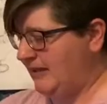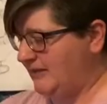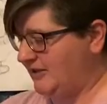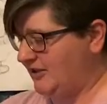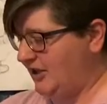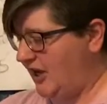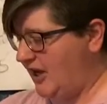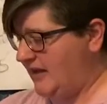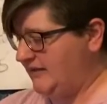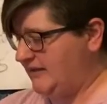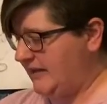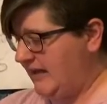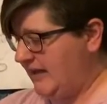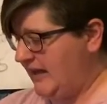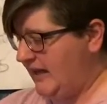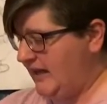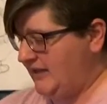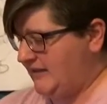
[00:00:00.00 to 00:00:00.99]
he saws,
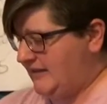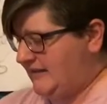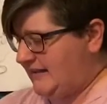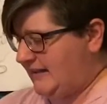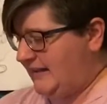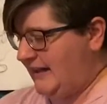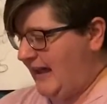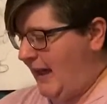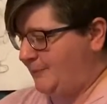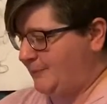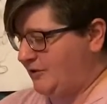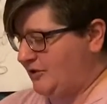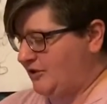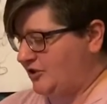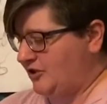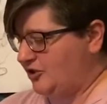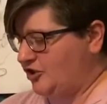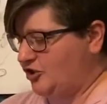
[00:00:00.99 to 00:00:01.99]
he
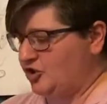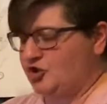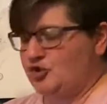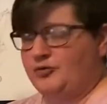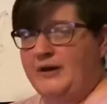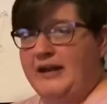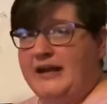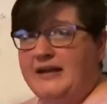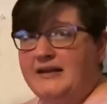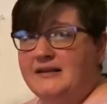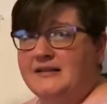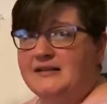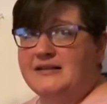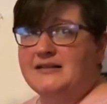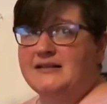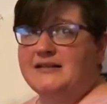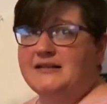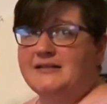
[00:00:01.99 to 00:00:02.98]
slaps the
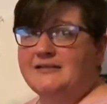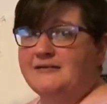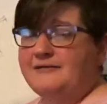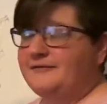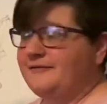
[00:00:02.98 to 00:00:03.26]
strings.